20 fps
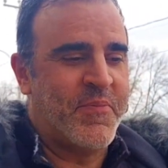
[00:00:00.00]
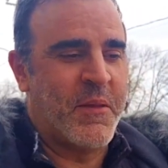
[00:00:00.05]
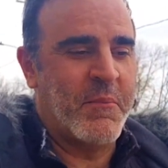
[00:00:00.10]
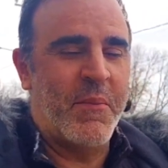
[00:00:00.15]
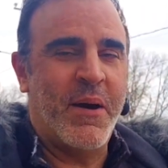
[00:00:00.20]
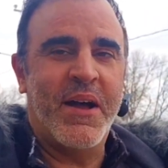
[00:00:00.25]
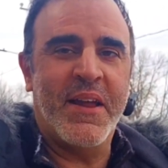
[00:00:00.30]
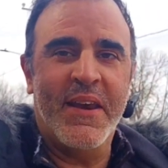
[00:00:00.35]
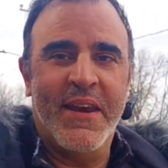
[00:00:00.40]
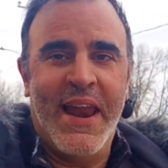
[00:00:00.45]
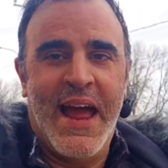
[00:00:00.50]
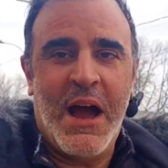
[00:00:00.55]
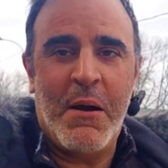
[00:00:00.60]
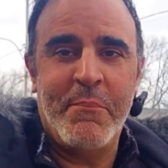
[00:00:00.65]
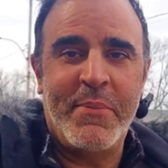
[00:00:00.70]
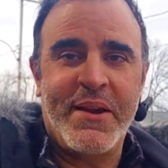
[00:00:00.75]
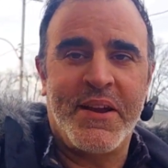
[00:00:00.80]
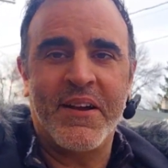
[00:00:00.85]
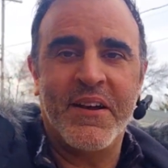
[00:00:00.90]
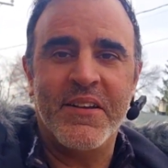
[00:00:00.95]
But now,
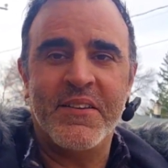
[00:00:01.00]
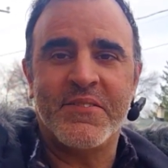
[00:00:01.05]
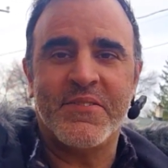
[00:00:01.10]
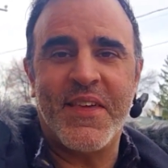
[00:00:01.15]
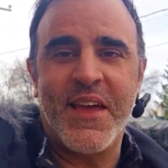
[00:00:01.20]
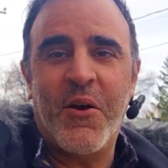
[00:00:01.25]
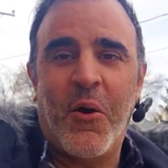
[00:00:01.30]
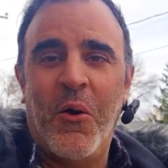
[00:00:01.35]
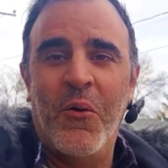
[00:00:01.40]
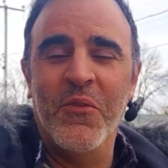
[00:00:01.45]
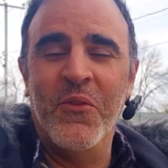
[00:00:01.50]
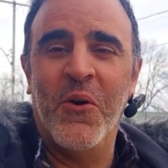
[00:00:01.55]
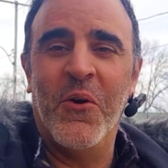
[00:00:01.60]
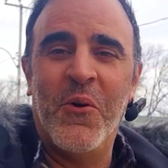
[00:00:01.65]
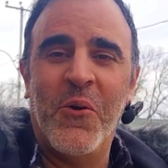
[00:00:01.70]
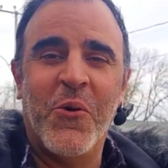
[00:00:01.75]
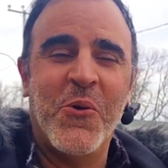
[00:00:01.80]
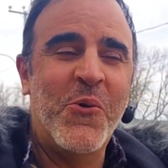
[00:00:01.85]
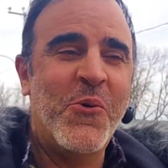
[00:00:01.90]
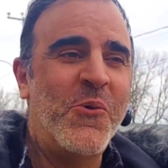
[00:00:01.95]
because they all
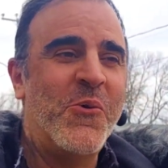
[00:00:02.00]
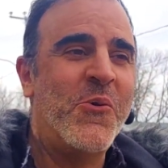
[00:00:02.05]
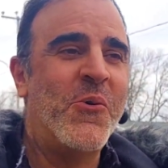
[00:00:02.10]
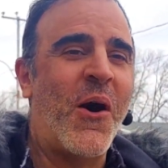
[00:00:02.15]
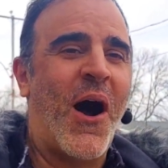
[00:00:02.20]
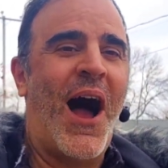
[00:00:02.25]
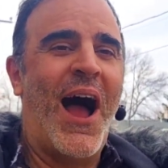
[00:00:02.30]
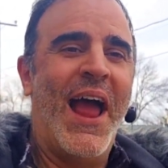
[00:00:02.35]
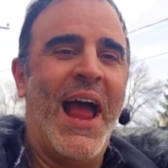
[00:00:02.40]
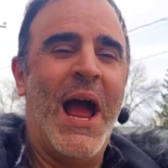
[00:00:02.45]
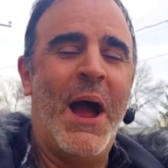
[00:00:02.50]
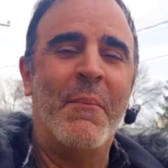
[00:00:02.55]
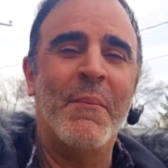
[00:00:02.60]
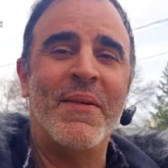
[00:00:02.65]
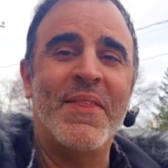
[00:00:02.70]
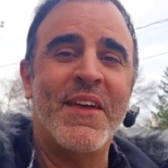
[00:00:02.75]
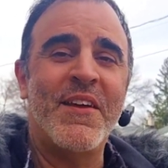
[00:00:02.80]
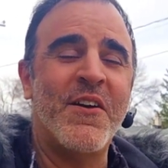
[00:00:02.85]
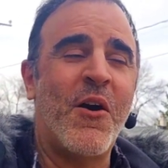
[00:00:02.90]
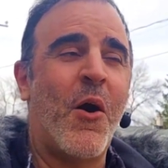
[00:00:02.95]
know who I am, and they